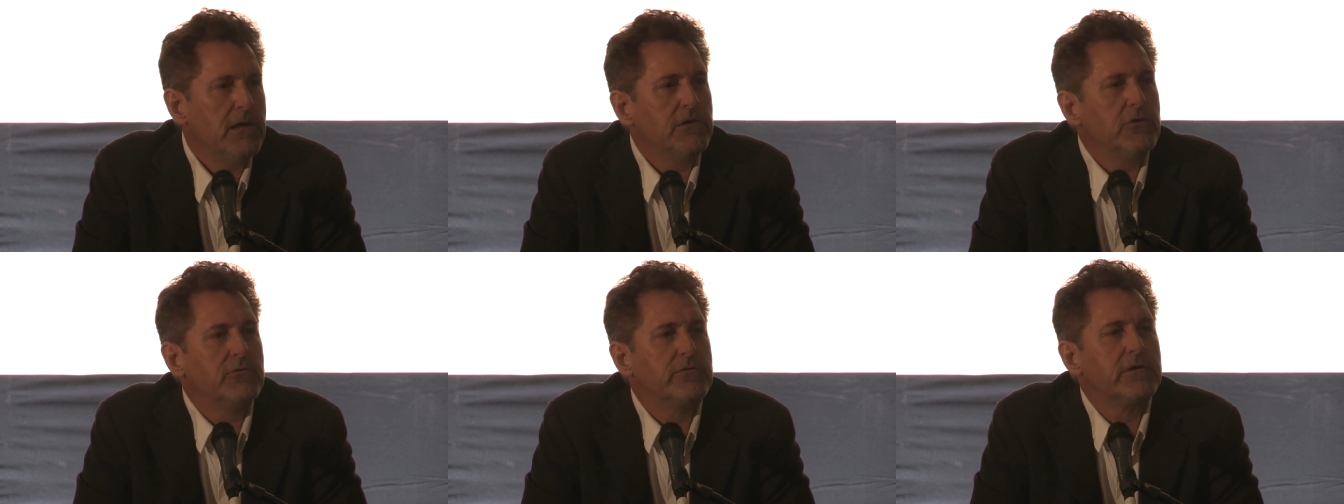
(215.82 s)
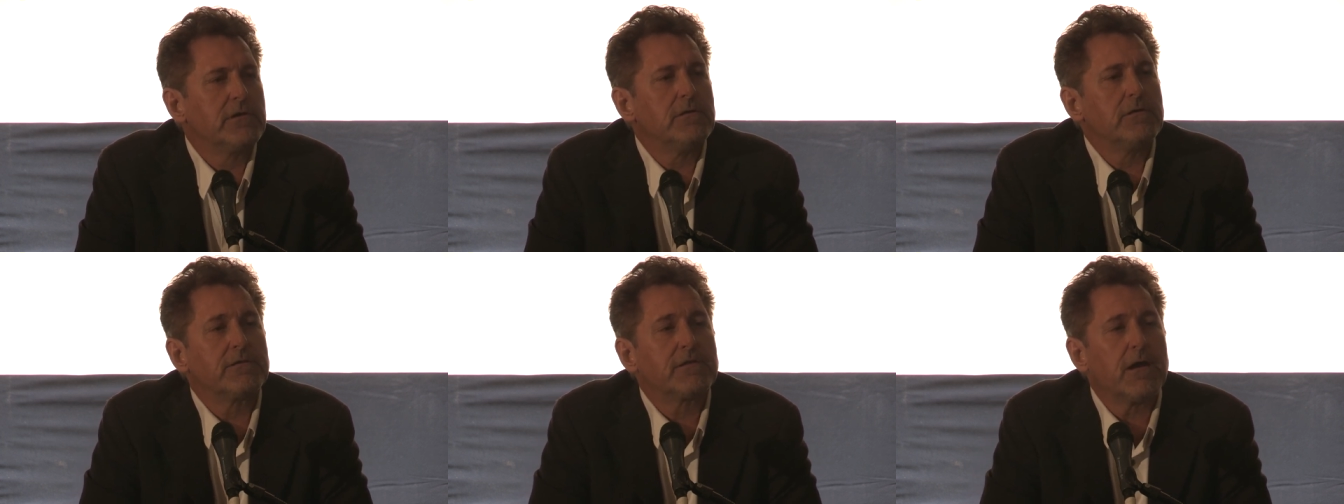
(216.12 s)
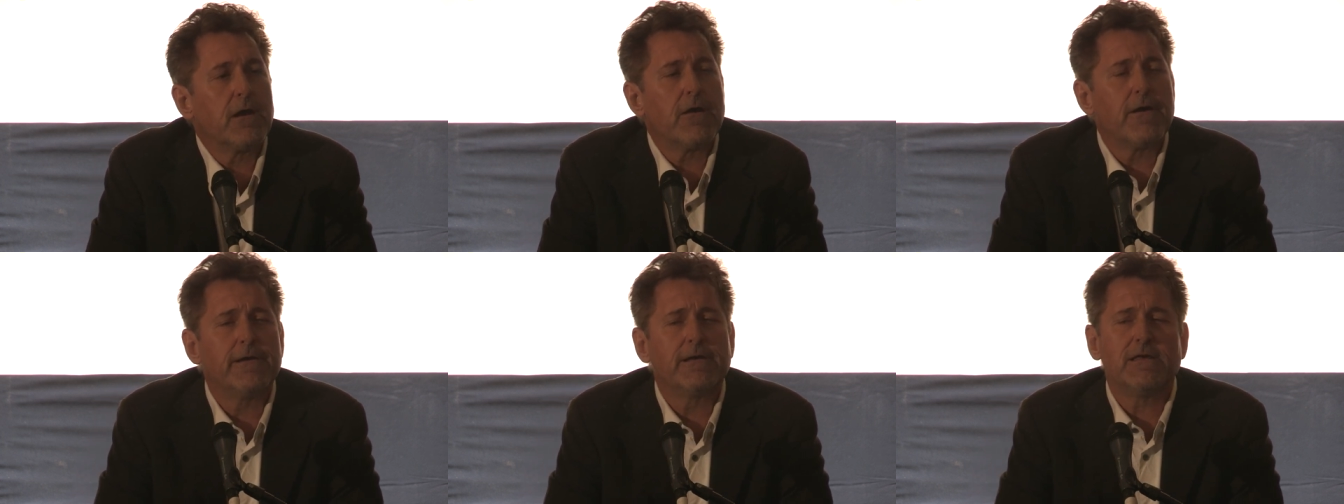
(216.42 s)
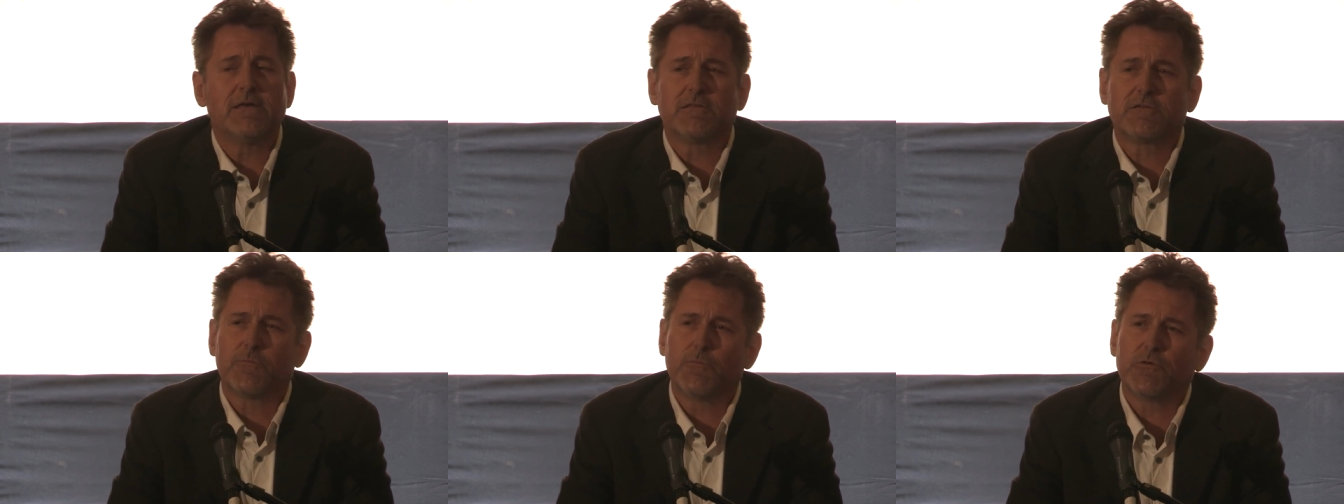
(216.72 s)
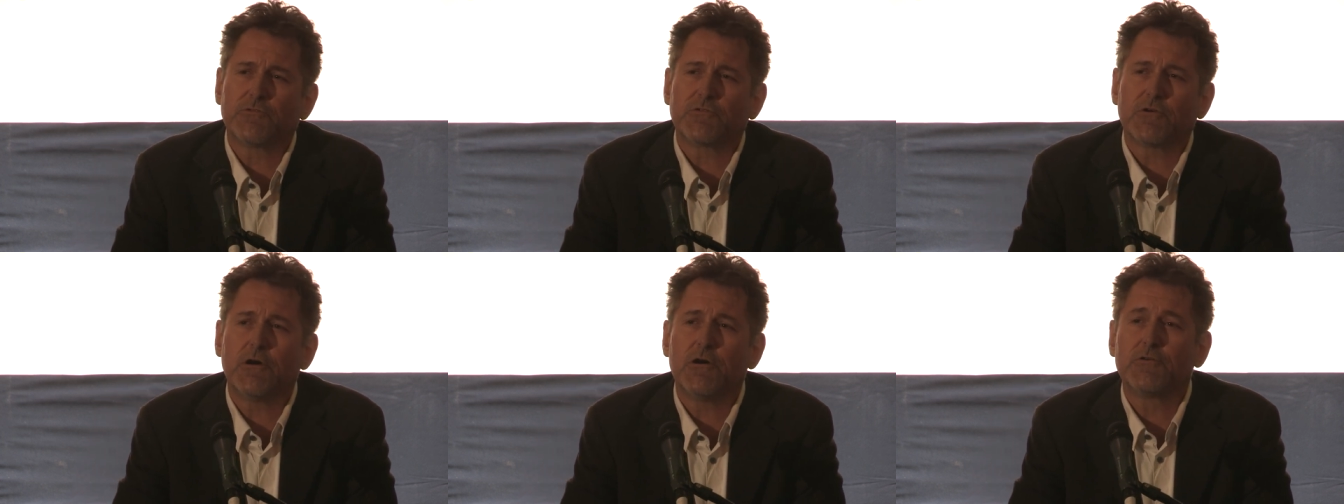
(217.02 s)
utilitarianism
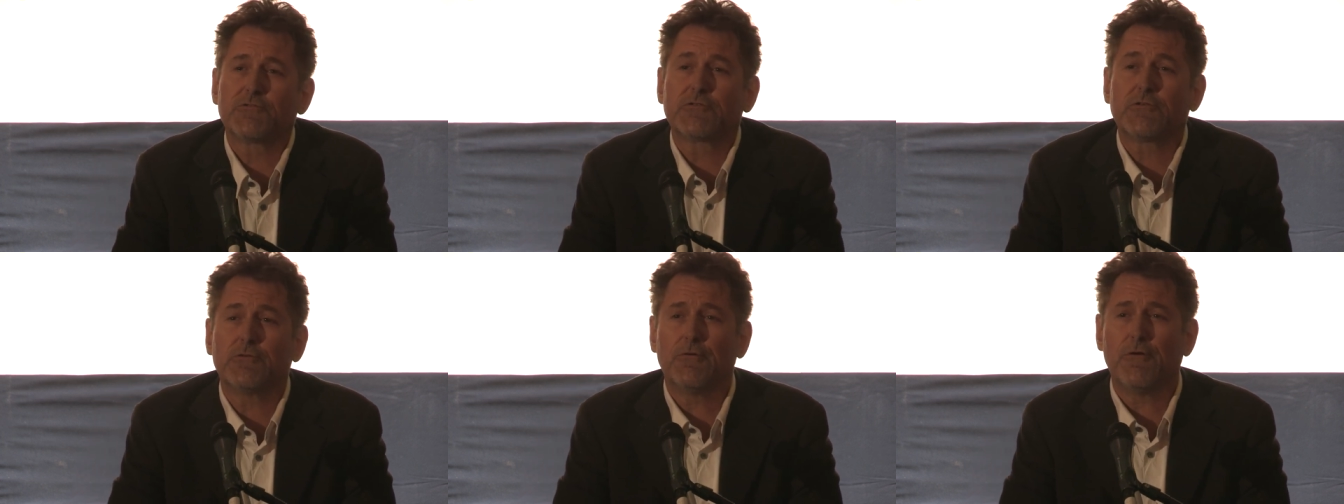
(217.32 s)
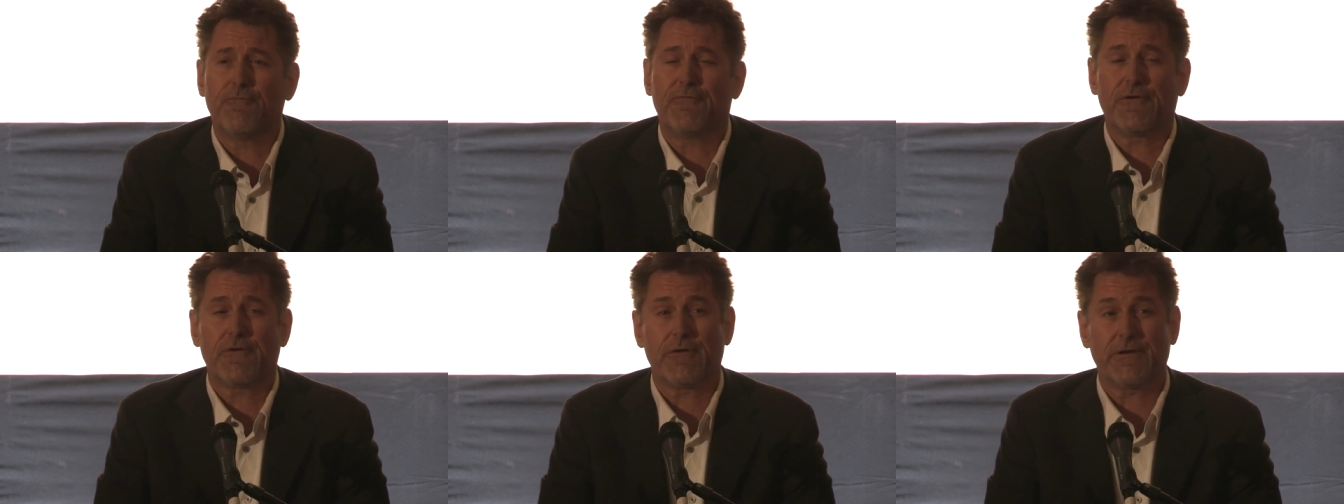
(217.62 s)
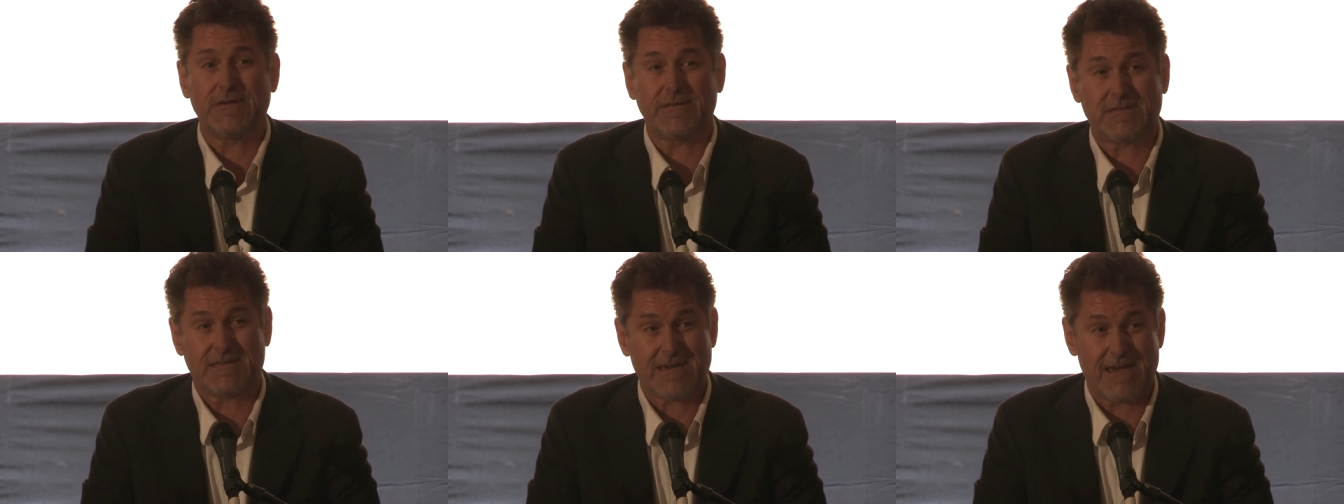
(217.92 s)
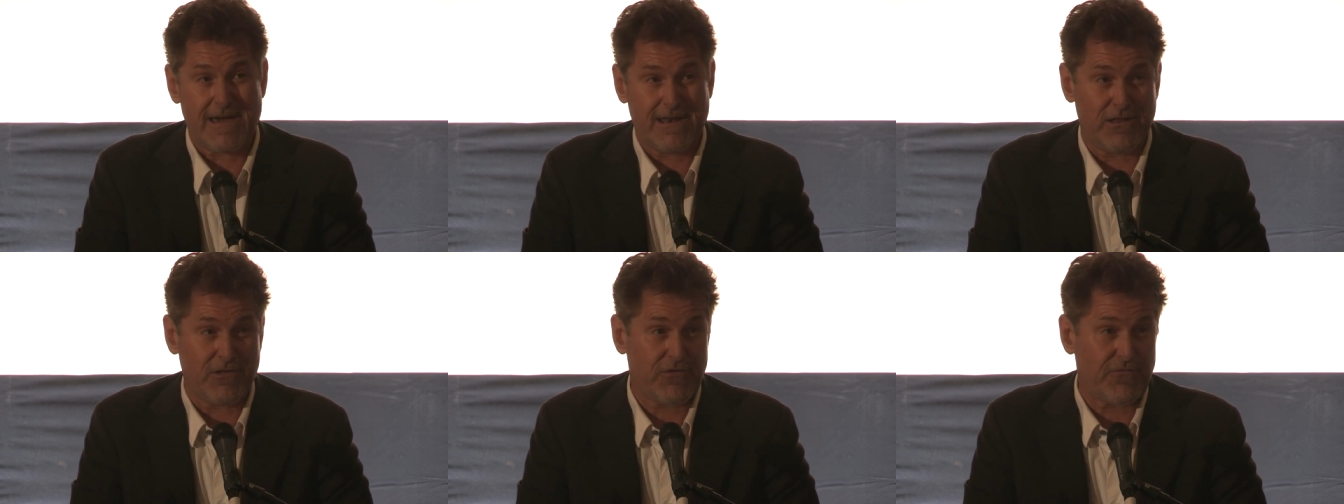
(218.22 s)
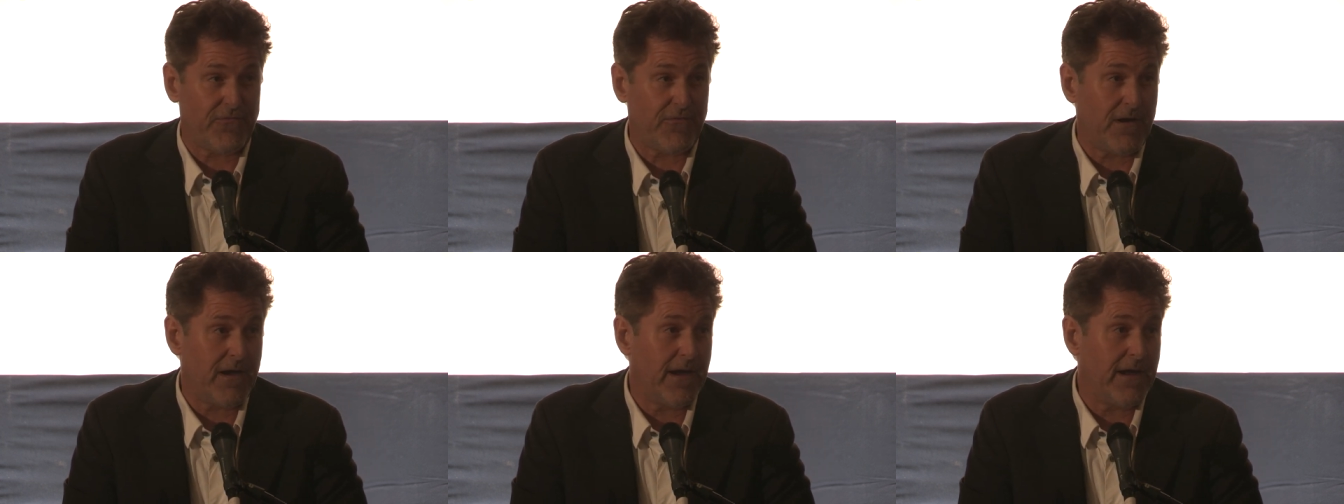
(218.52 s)
was also a very
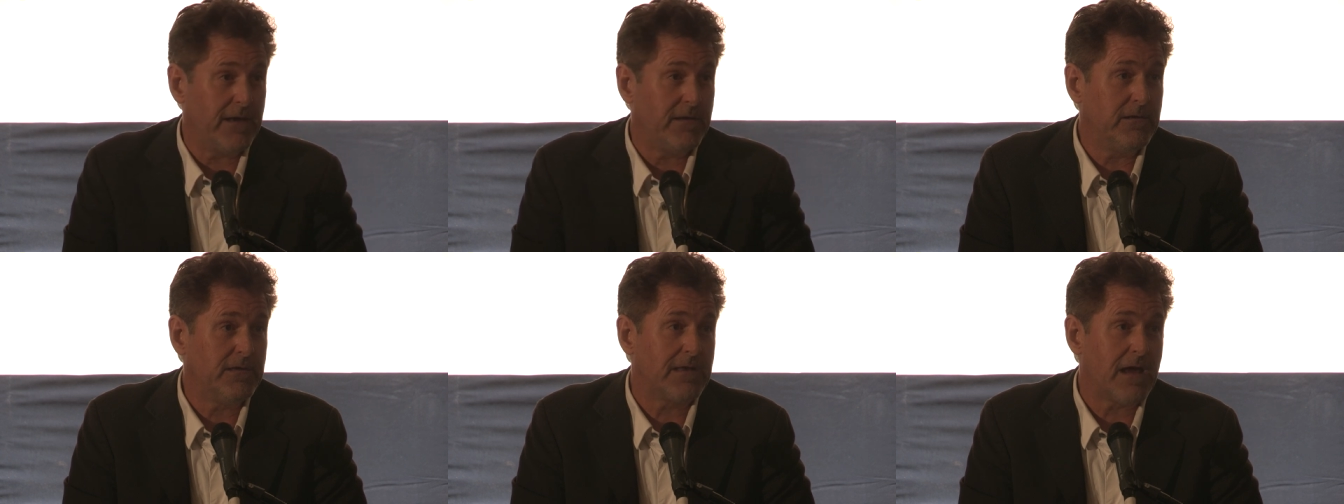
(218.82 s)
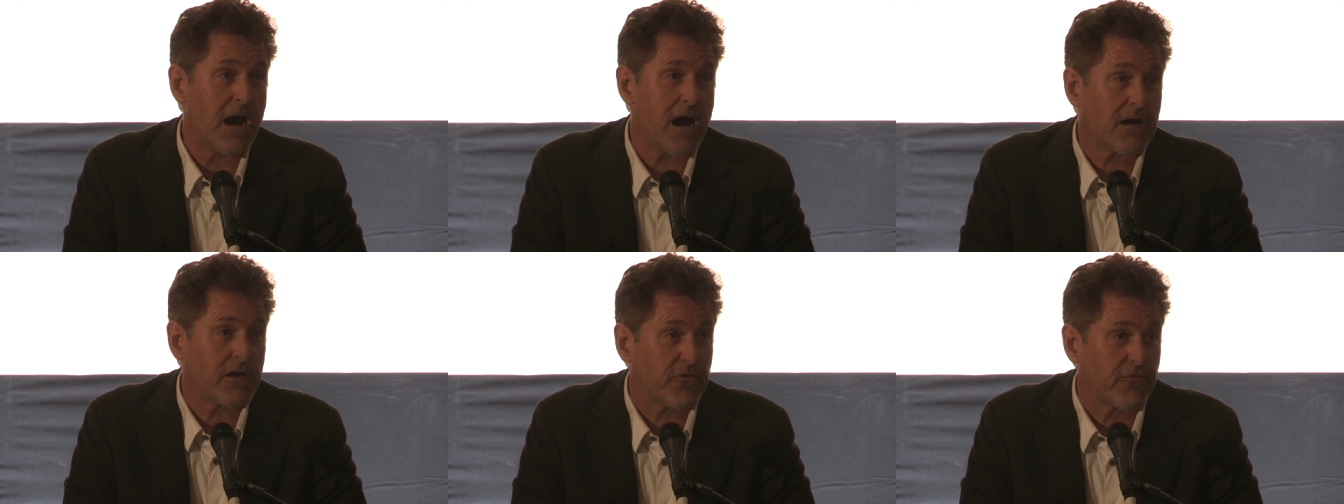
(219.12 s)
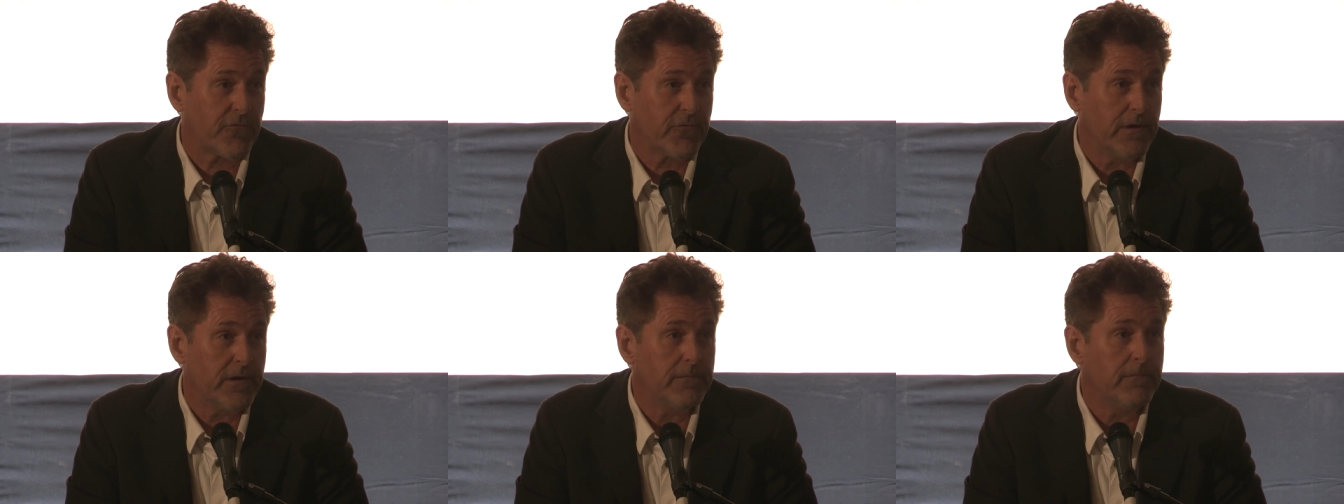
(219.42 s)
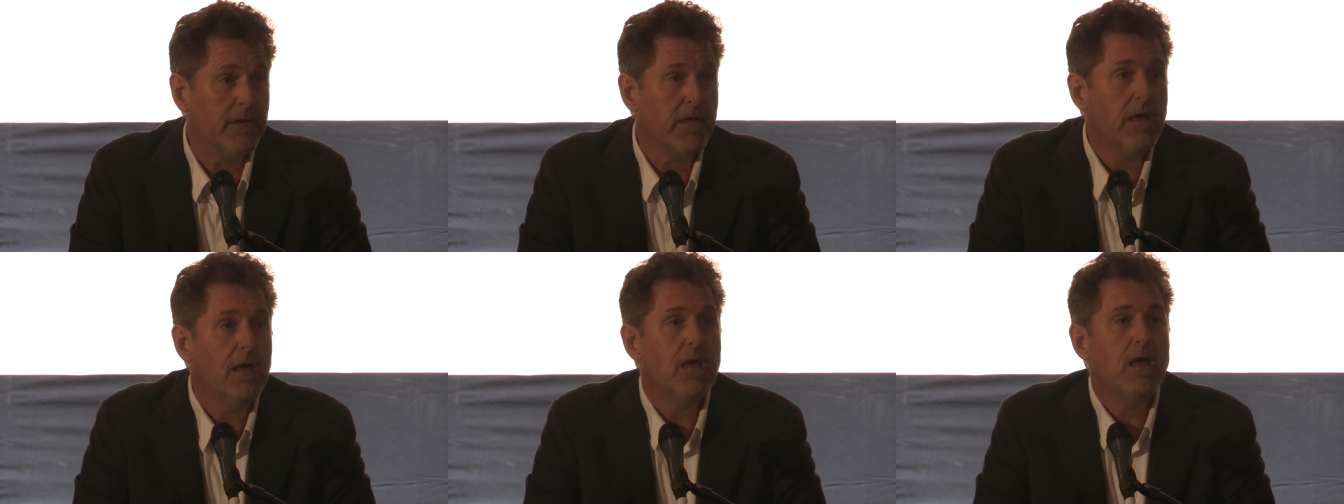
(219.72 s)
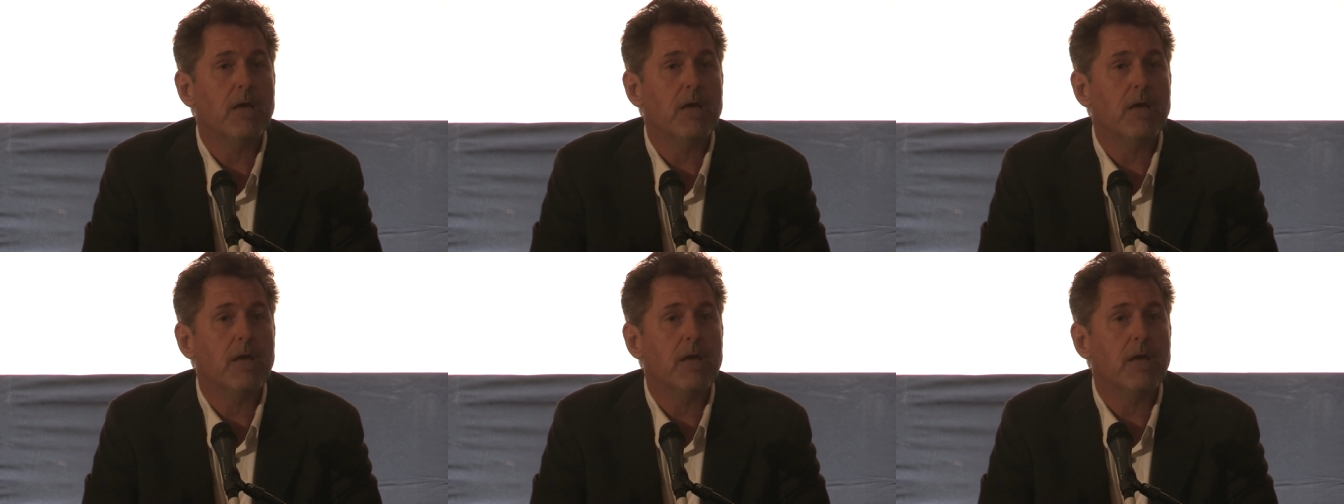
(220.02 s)
satisfying doctrine